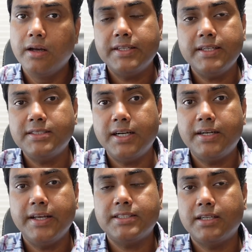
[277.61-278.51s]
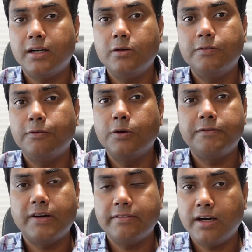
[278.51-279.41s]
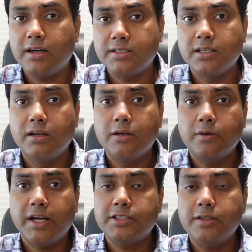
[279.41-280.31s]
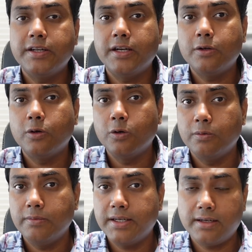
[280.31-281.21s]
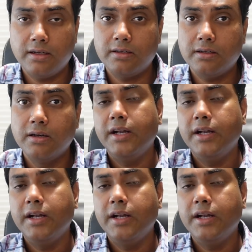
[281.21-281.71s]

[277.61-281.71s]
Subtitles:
The thing is that it takes around 4 to 5 hours to actually get to home in Atlanta.